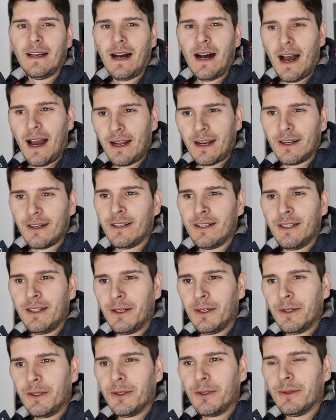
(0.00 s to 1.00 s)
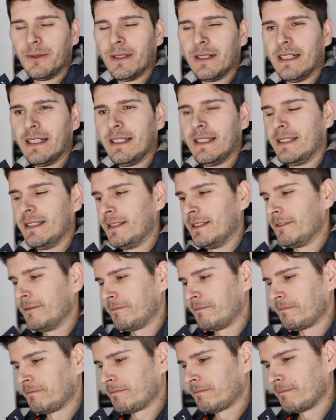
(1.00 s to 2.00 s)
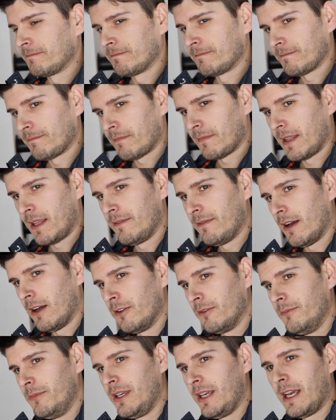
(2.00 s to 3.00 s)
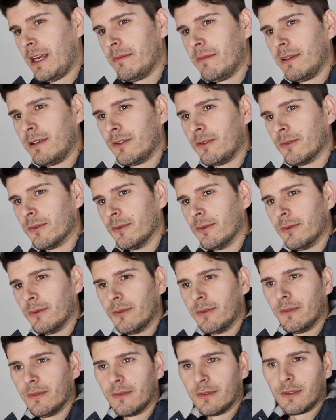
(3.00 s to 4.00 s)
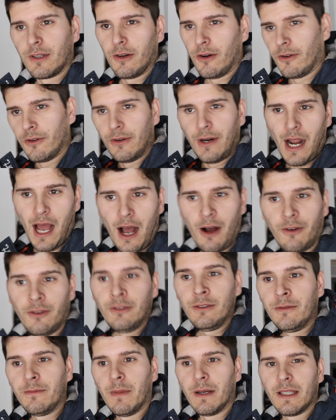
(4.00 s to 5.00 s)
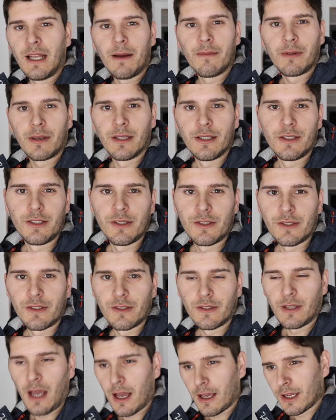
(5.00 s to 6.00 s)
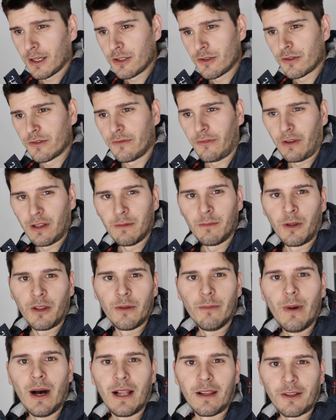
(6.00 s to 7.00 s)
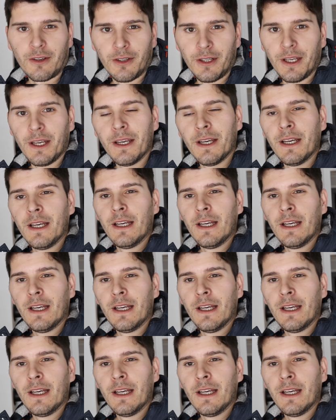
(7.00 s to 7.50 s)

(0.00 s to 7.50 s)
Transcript: i don't know uh, if i'll be able to go around but i can just i can just film on the balcony